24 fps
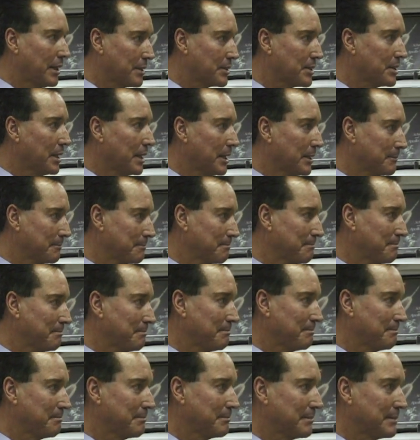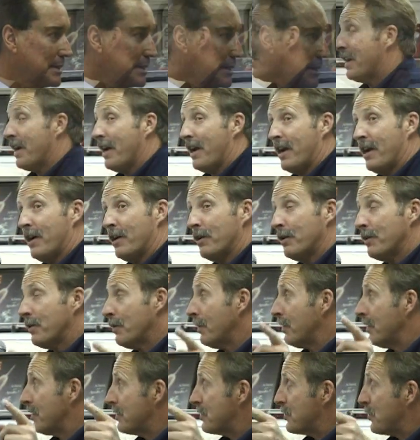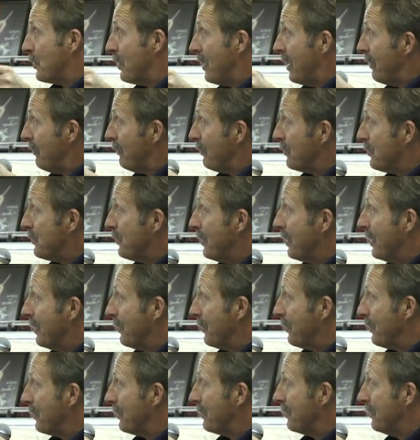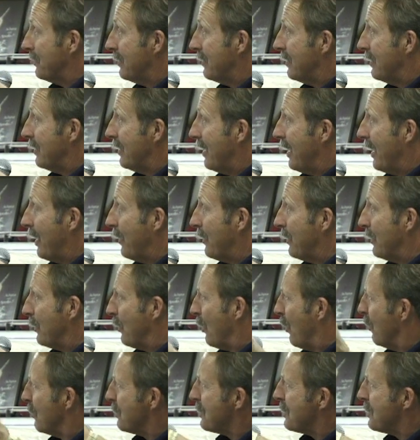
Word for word: A Spartan air travel trailer out here, all